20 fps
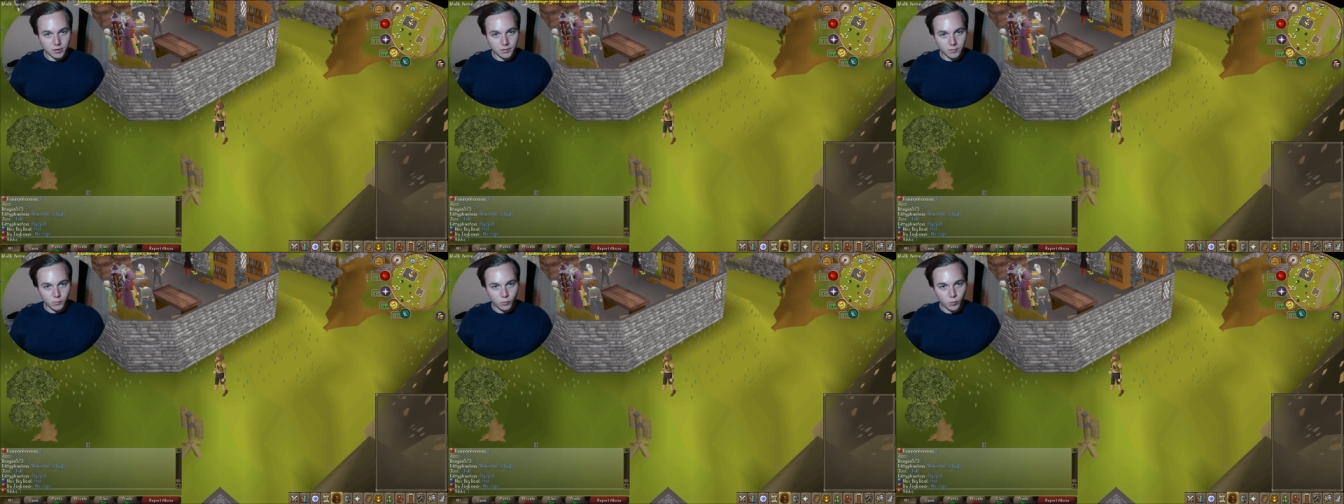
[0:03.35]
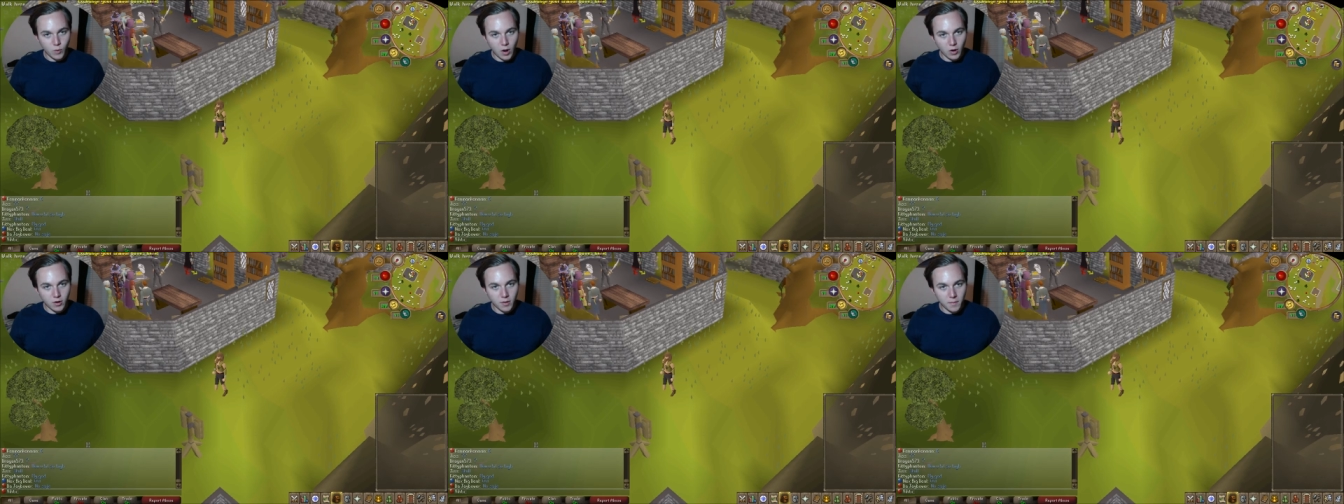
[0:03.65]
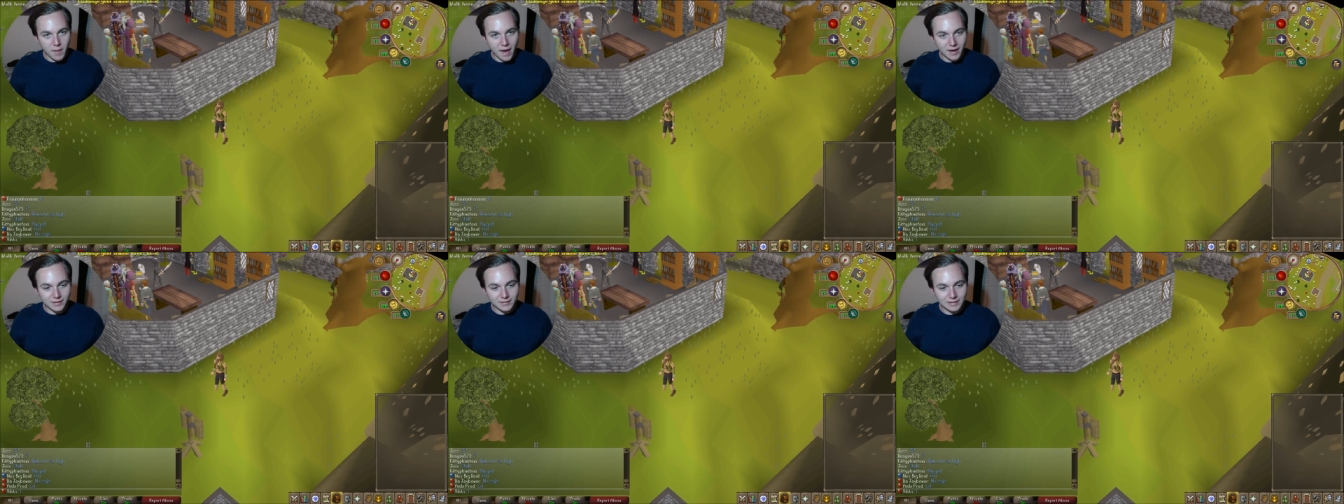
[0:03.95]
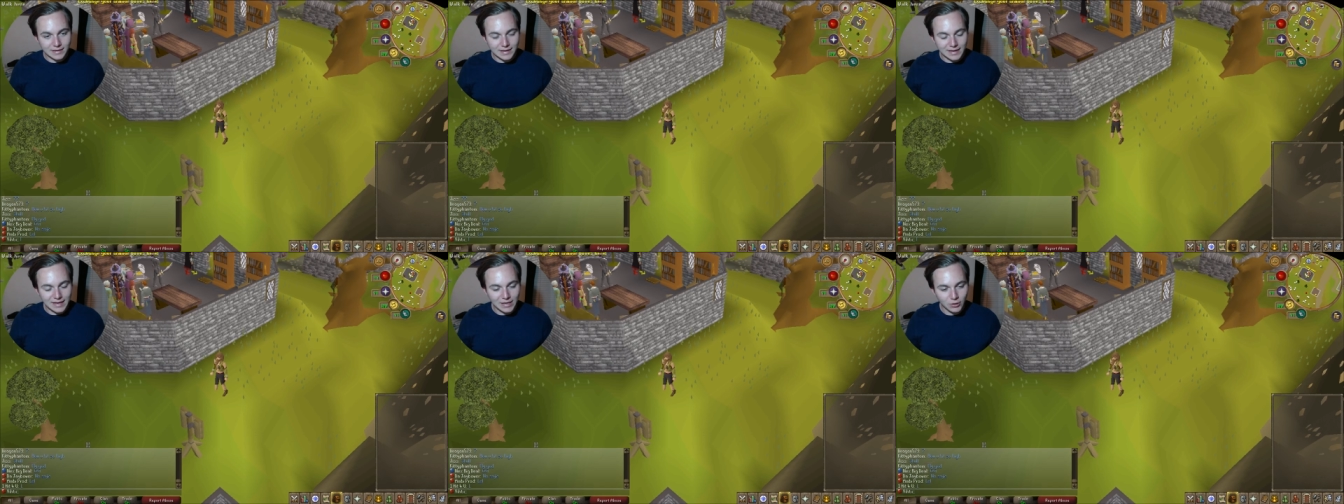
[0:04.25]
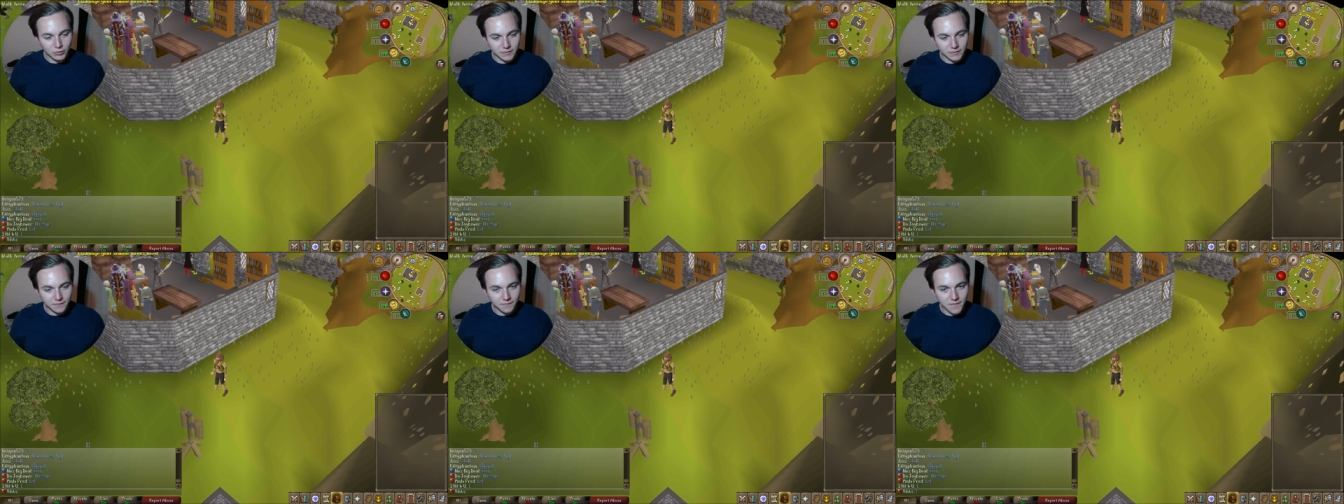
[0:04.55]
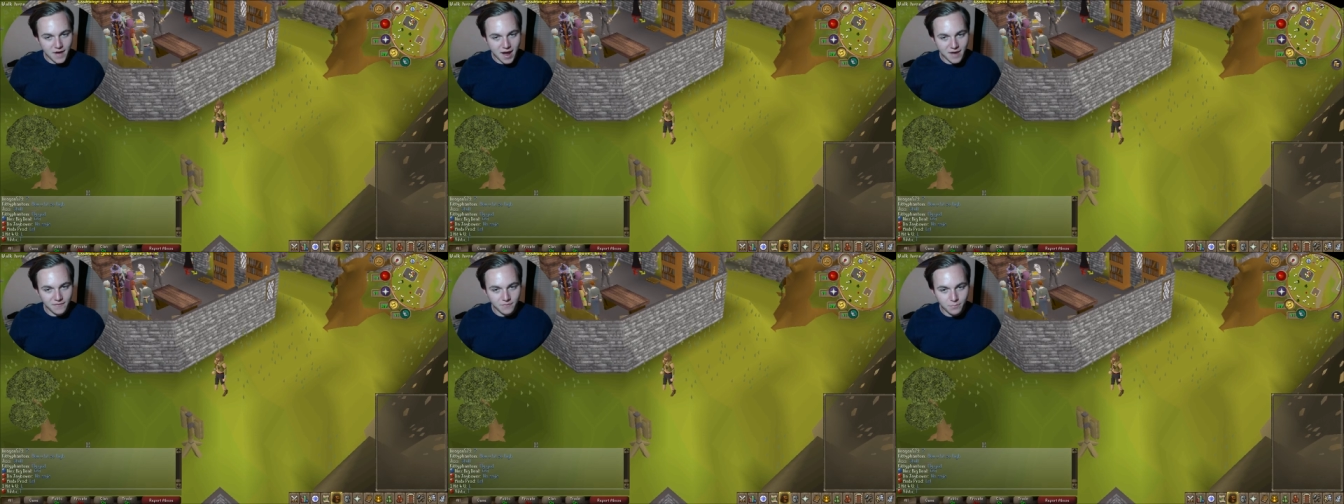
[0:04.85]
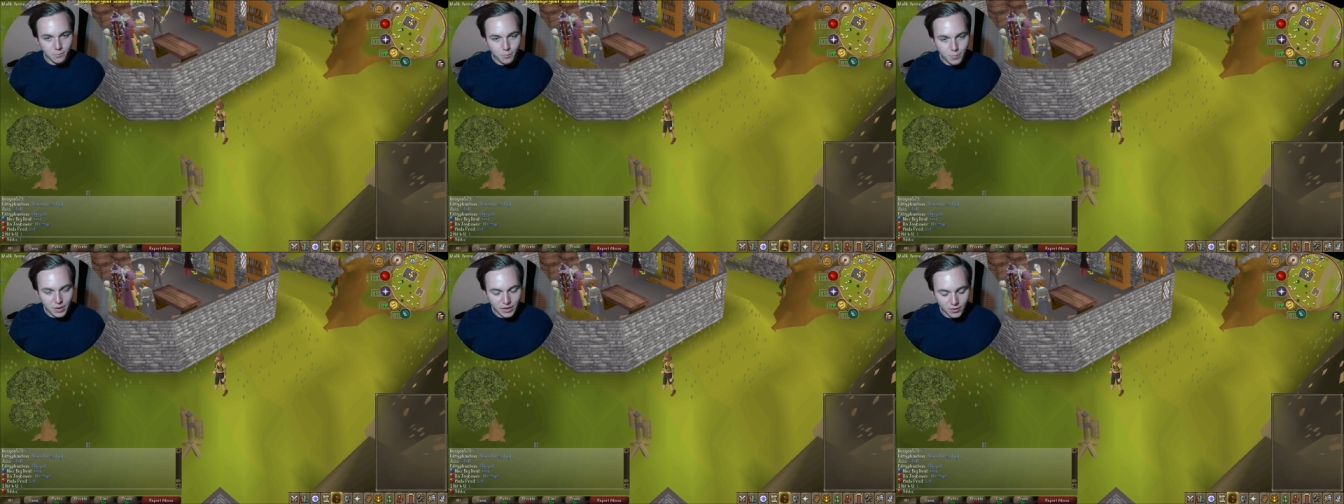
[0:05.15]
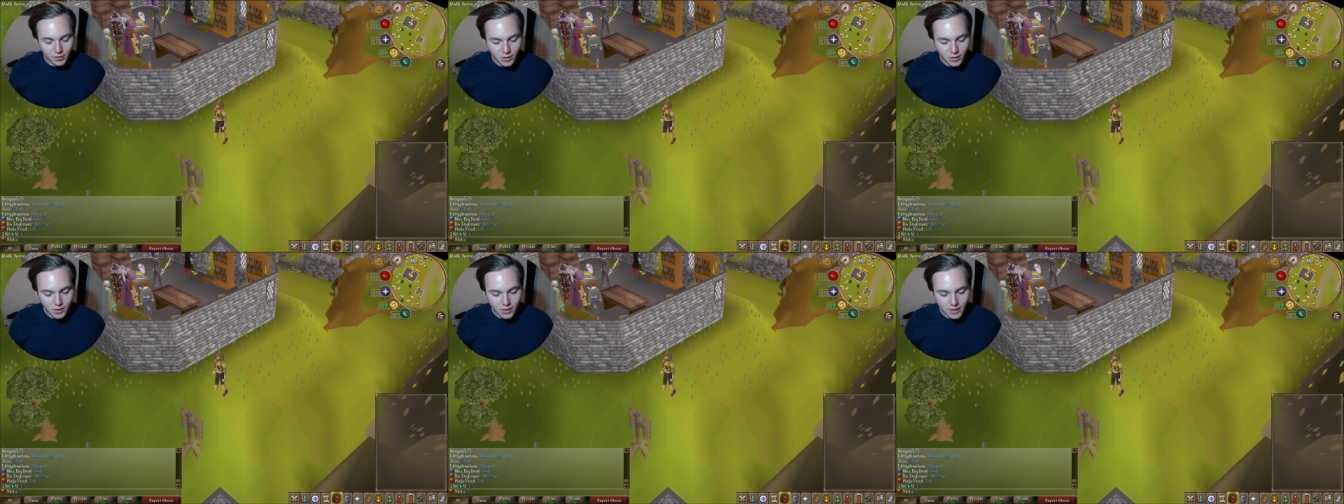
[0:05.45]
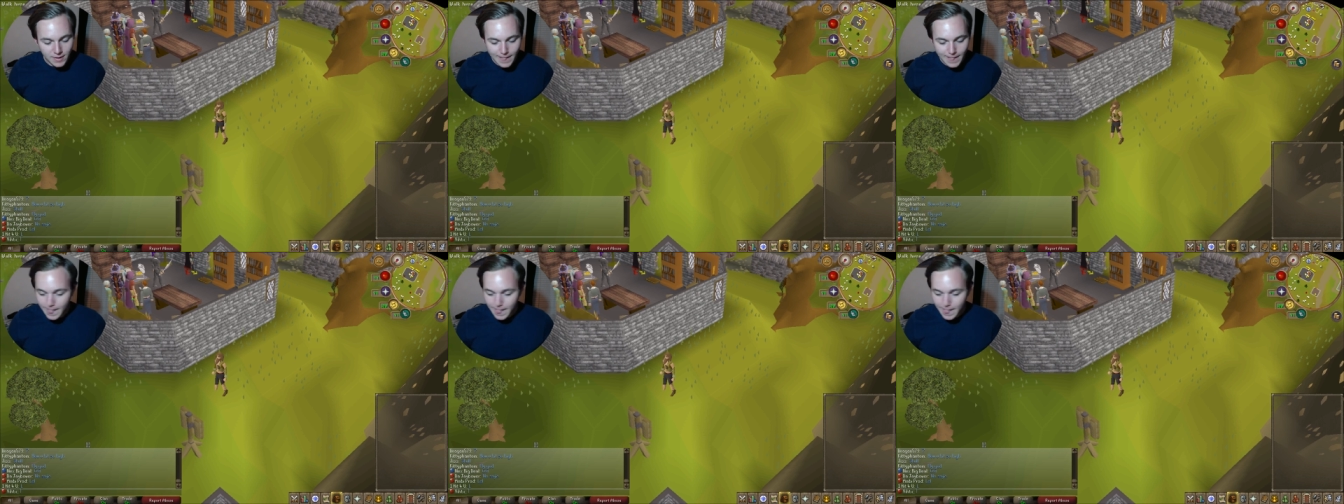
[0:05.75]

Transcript: Welcome back to Kill to 5 Bill.